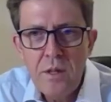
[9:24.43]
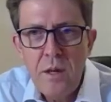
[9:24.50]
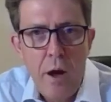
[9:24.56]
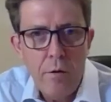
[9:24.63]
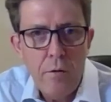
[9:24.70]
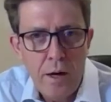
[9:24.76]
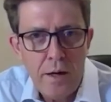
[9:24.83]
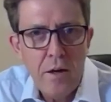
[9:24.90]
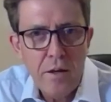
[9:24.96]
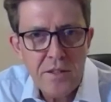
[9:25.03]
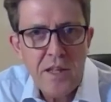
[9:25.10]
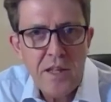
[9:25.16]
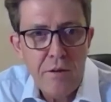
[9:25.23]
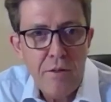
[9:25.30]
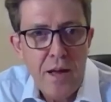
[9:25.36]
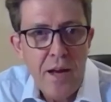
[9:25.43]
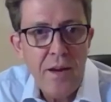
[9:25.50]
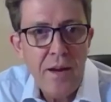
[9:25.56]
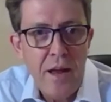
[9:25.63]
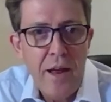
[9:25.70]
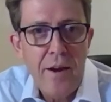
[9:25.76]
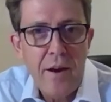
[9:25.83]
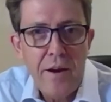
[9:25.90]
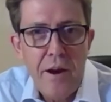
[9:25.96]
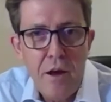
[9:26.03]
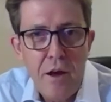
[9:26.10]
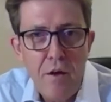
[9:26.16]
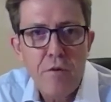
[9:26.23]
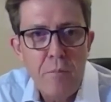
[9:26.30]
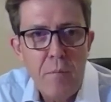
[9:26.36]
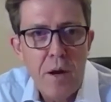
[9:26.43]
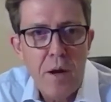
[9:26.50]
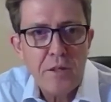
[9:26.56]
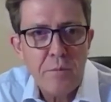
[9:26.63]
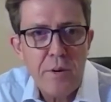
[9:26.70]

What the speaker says: No, I can't tell you that. And I know from my